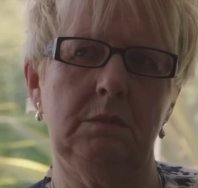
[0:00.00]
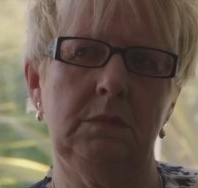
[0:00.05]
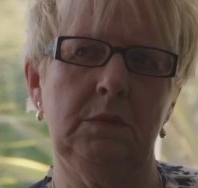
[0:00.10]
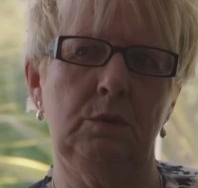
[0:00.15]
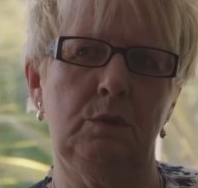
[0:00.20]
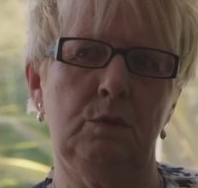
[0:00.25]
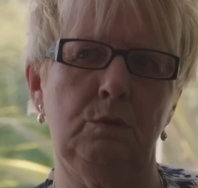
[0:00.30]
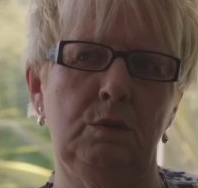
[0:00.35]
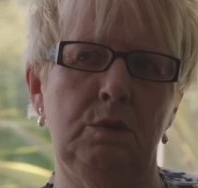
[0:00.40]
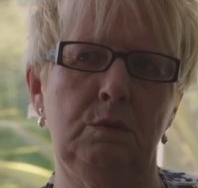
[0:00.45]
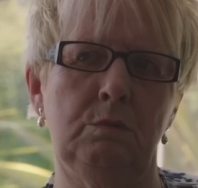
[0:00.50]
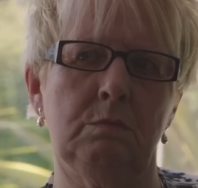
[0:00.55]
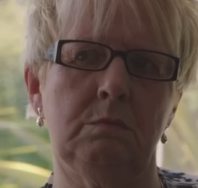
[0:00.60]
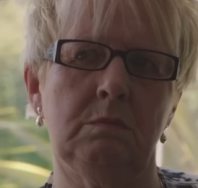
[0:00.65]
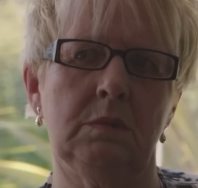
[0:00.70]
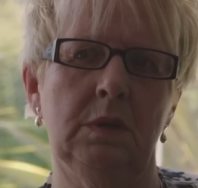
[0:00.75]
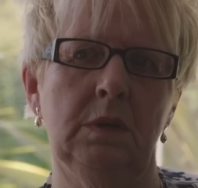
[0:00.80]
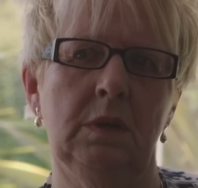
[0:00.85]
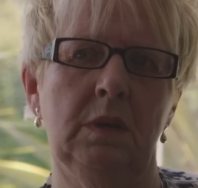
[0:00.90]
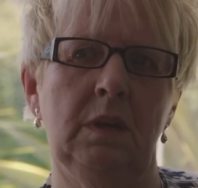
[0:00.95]
You know,
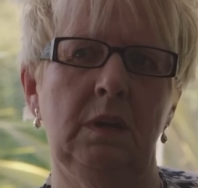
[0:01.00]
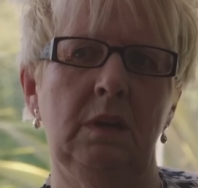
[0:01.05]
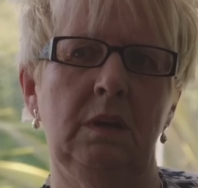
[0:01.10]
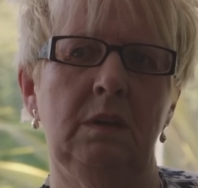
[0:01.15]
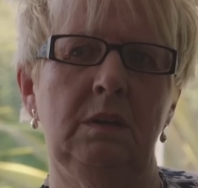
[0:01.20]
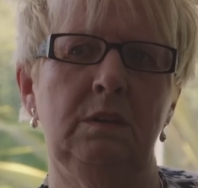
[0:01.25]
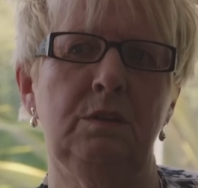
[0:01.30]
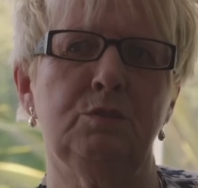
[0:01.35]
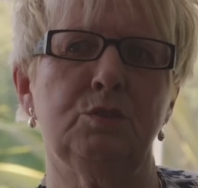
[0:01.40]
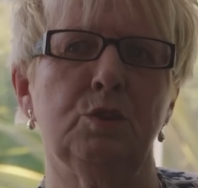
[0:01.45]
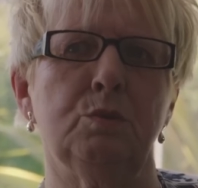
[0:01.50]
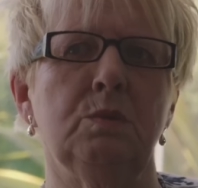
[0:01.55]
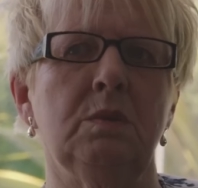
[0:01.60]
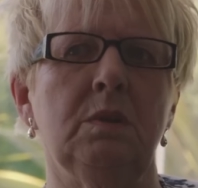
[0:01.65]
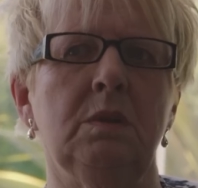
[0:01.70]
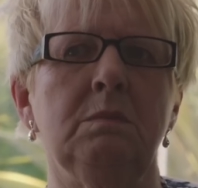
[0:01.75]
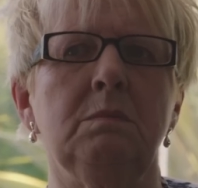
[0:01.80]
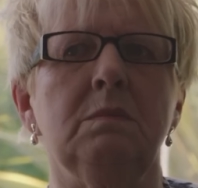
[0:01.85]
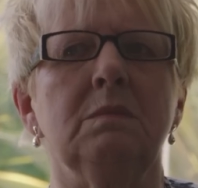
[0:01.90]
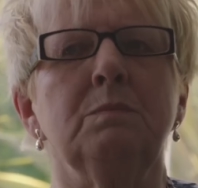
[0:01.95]
you don't
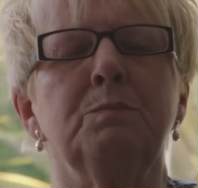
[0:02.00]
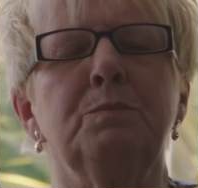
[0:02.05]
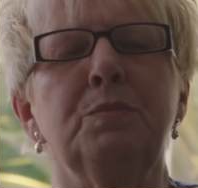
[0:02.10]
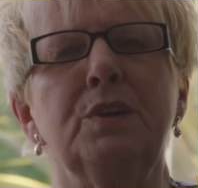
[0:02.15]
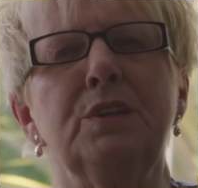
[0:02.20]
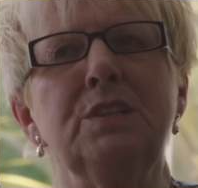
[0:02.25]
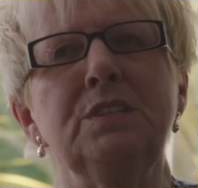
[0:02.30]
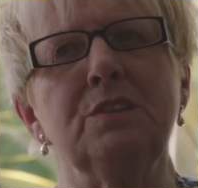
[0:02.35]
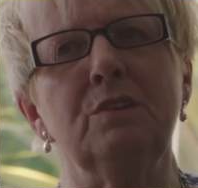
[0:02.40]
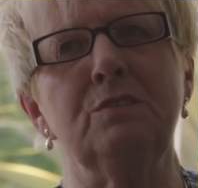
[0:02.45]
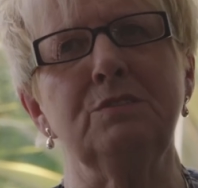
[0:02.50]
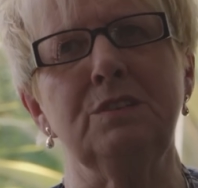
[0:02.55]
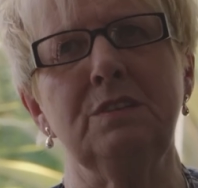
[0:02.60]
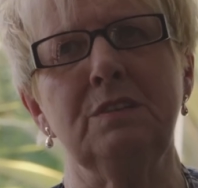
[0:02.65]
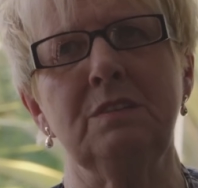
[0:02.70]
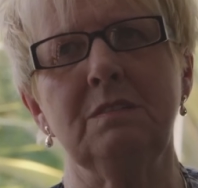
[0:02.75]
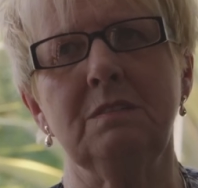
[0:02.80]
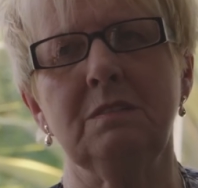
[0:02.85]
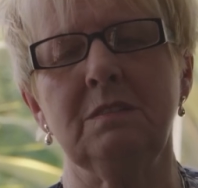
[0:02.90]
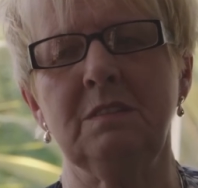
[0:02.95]
want to put it on
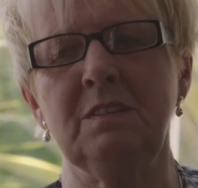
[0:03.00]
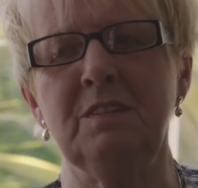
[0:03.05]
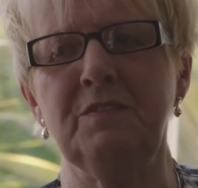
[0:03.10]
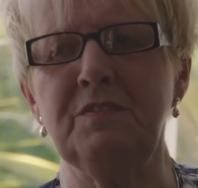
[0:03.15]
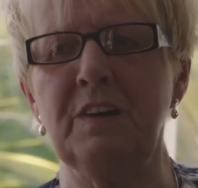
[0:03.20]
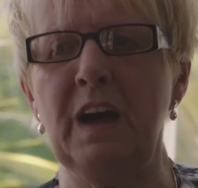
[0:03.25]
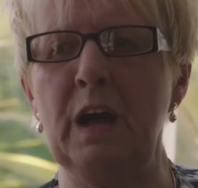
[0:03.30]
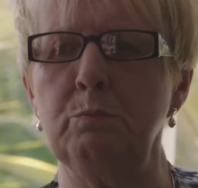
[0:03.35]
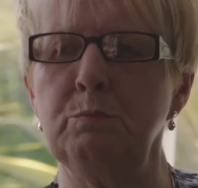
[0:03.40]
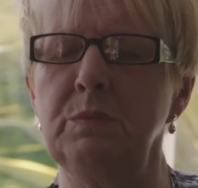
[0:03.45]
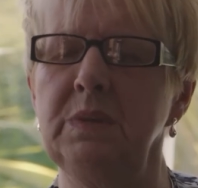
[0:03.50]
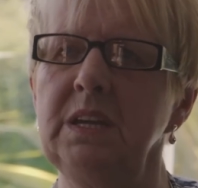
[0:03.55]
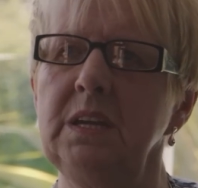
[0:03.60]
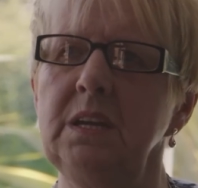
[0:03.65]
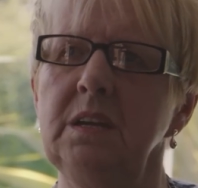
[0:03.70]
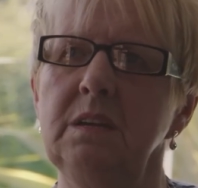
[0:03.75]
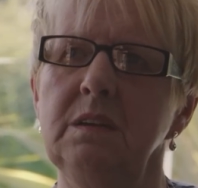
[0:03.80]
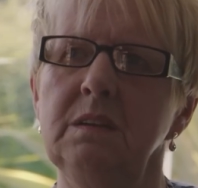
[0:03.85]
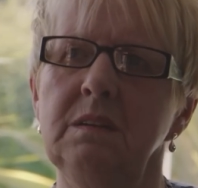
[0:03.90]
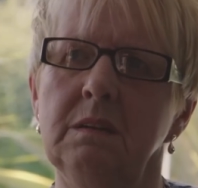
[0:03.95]
your
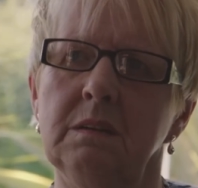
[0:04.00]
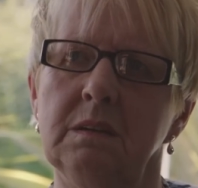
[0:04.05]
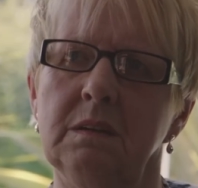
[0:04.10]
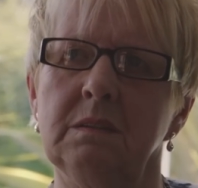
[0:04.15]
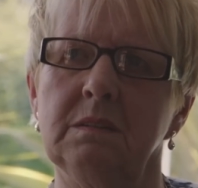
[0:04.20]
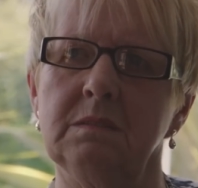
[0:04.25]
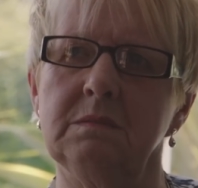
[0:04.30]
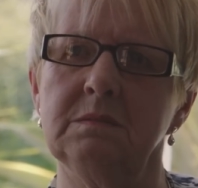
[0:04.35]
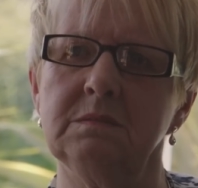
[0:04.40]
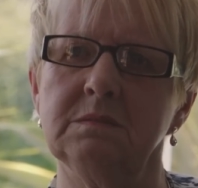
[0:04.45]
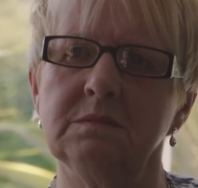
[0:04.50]
family and